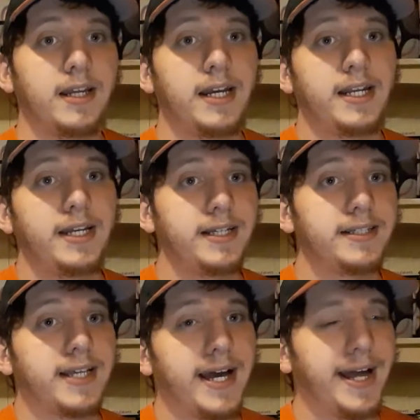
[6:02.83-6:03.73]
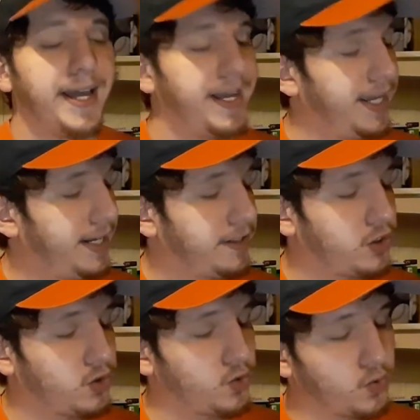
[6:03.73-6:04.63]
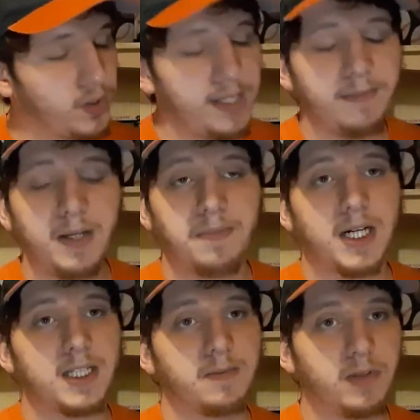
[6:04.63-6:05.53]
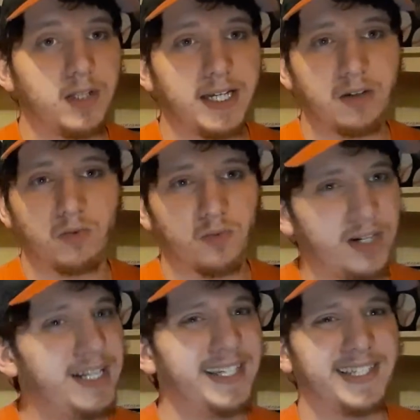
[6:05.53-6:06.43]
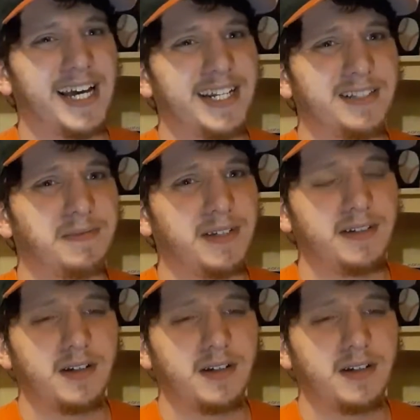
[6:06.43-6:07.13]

It is extremely possible, and it really saddens me,